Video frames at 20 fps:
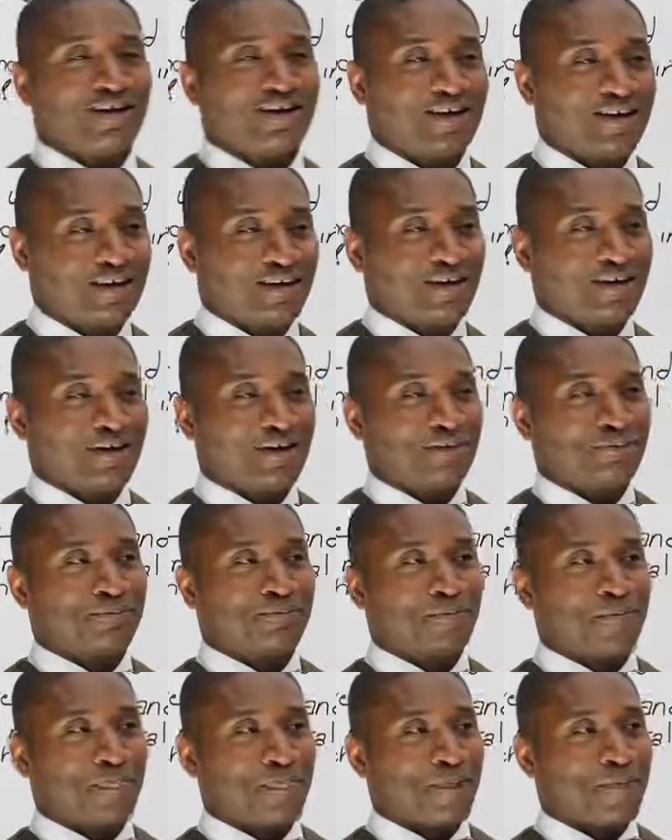
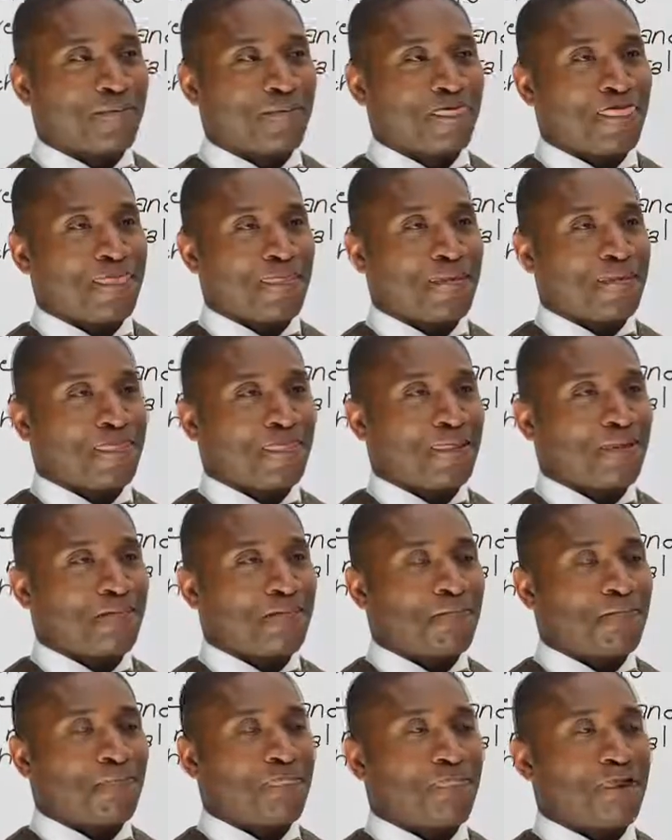
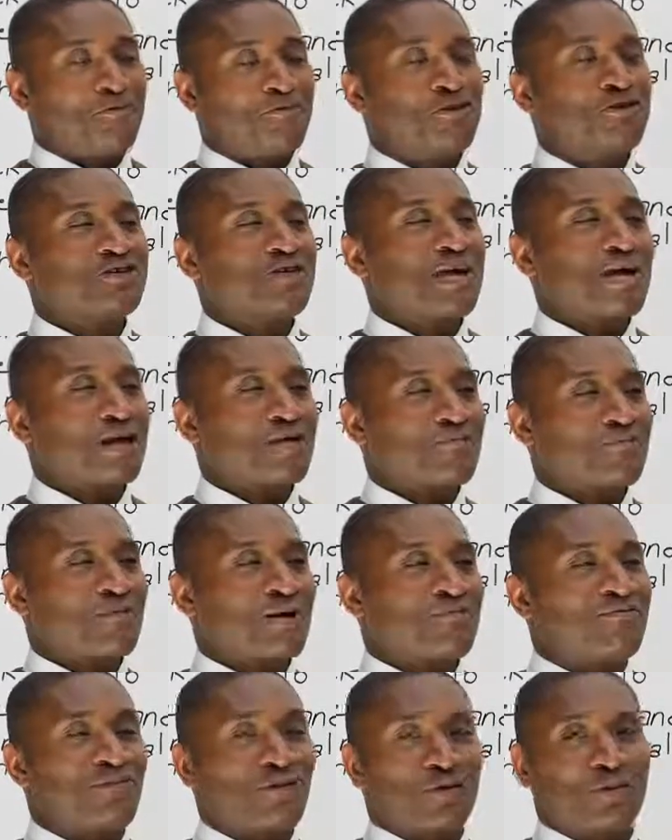If you say
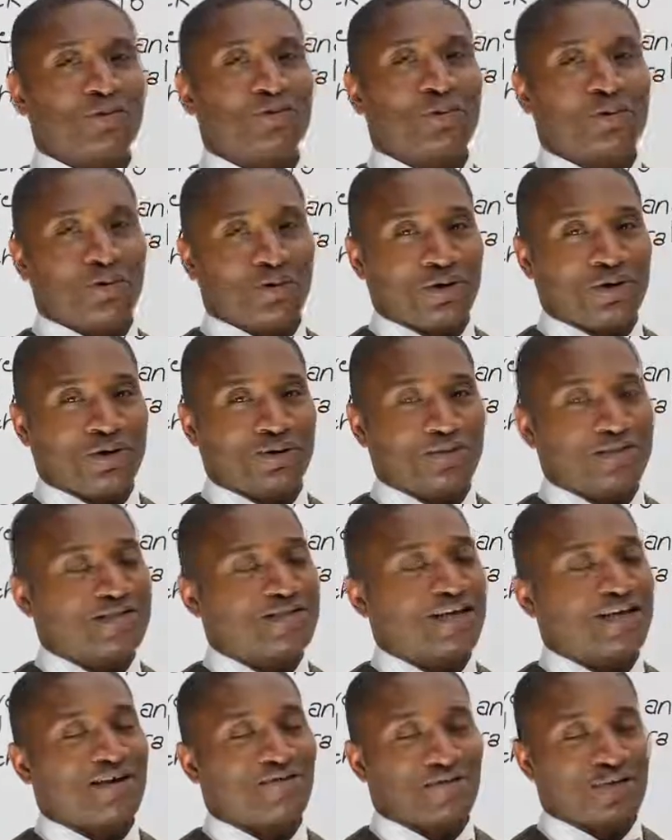I'm very poor, it
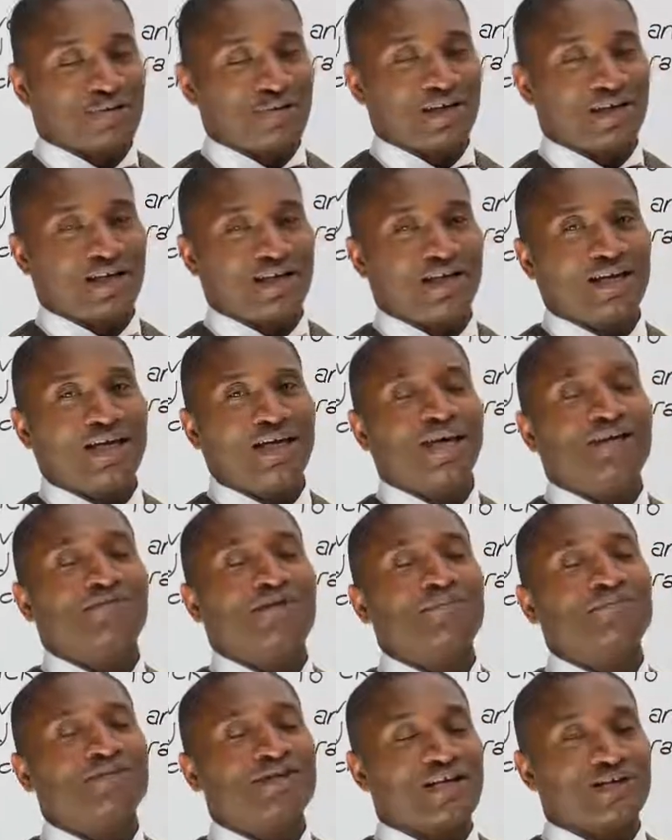means I have no money. If
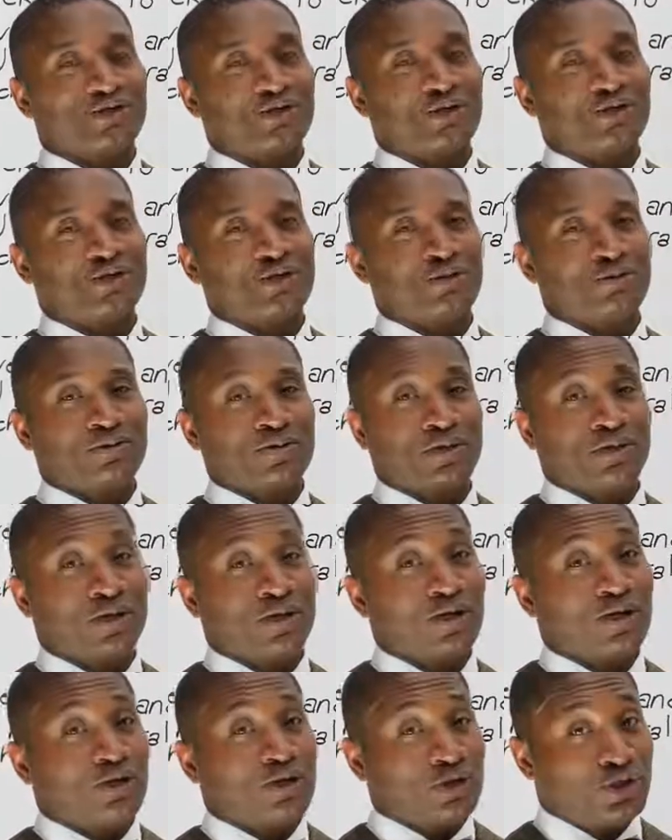I'm destitute,
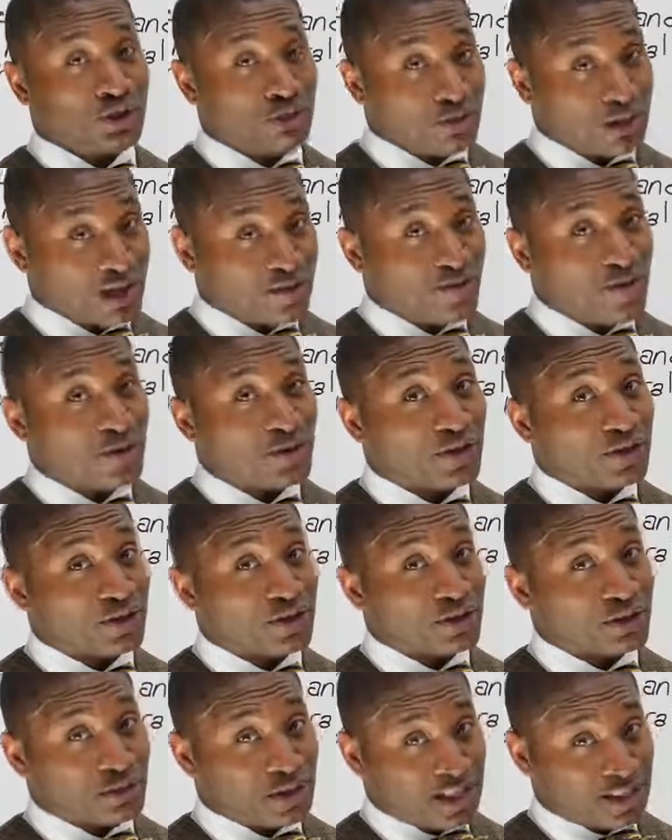you live on the
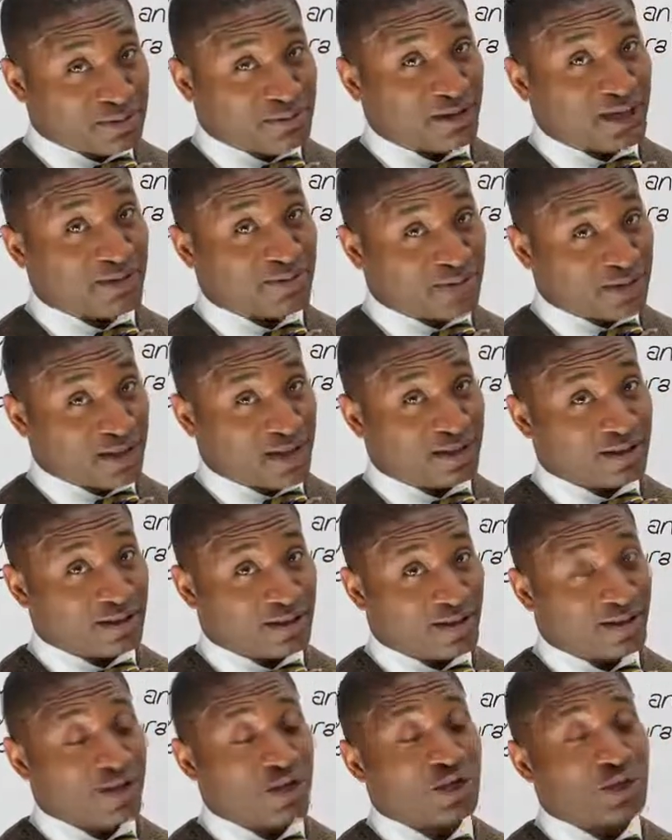street, my friend.
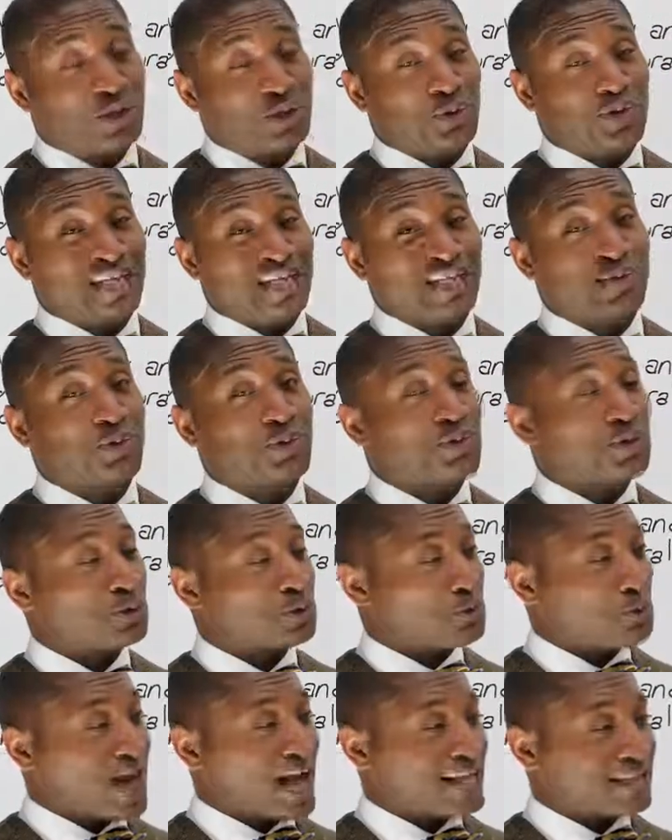You eat with
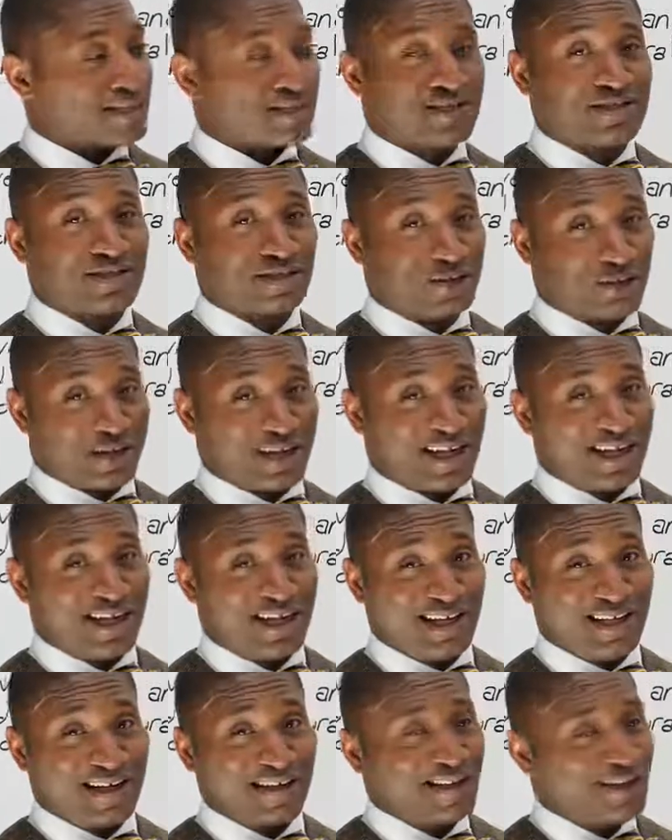the rats,
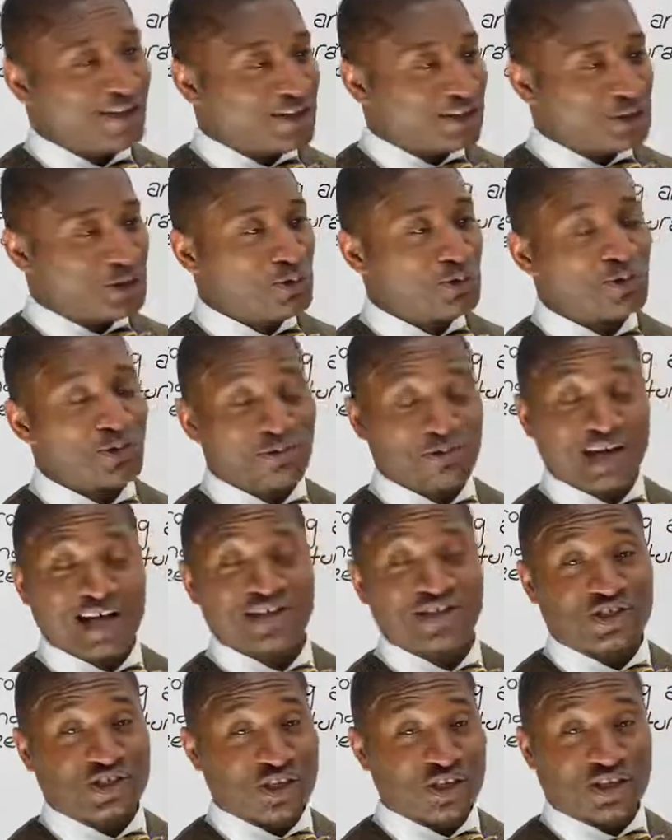okay? You and the
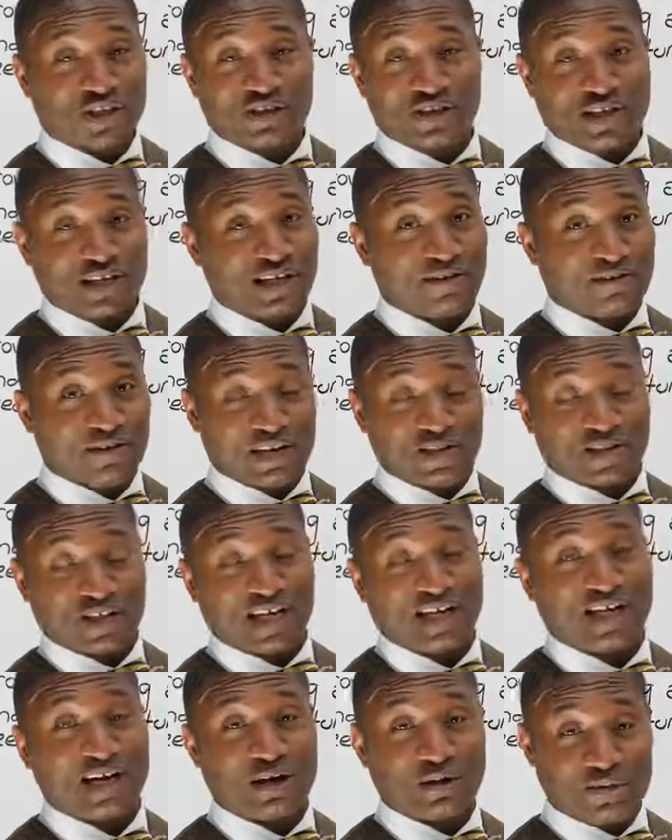rats share Kentucky Fried
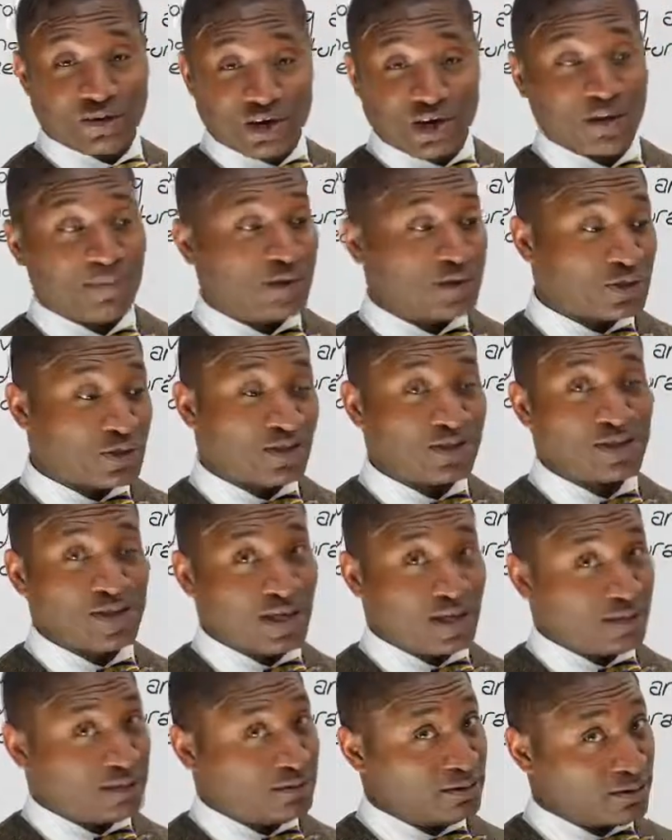Chicken out of garbage at
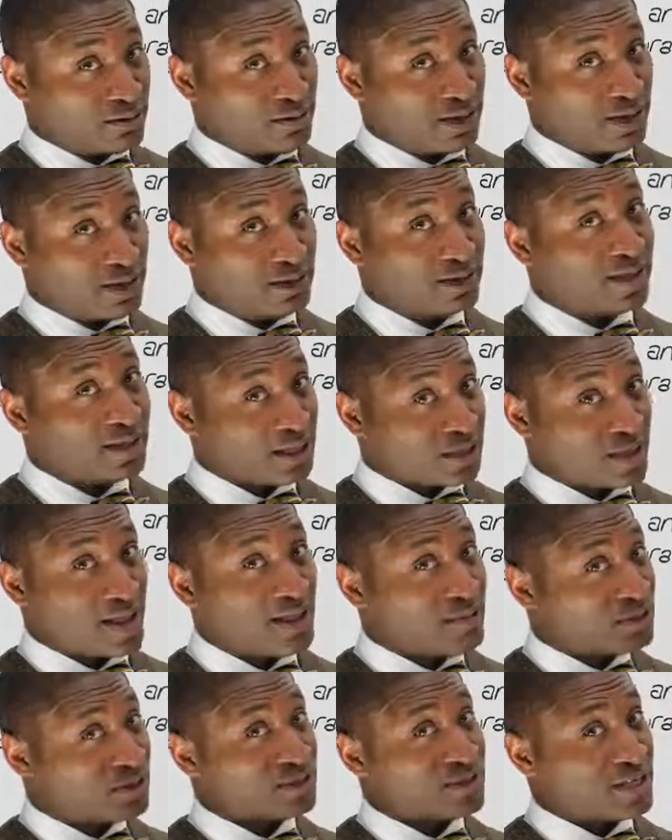night, all right?
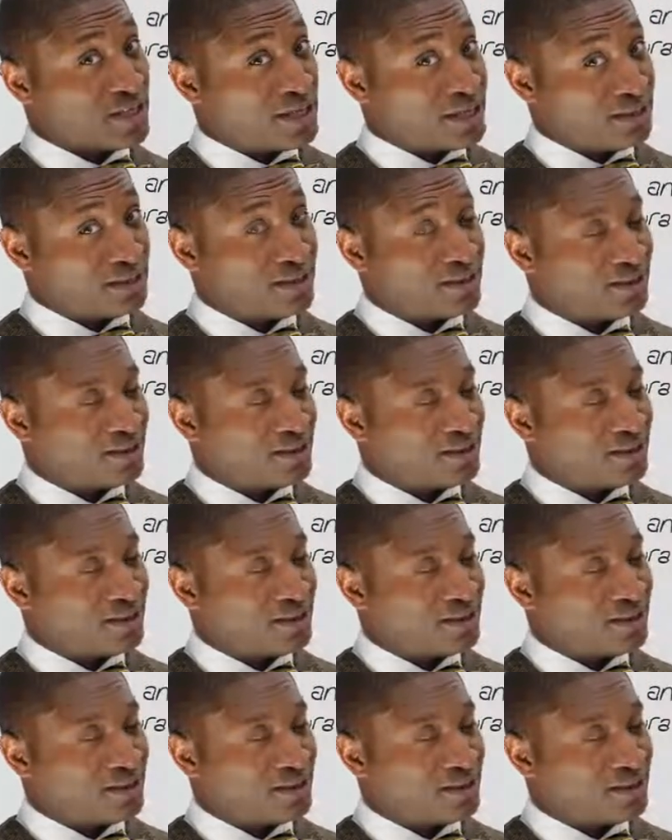I'm just saying.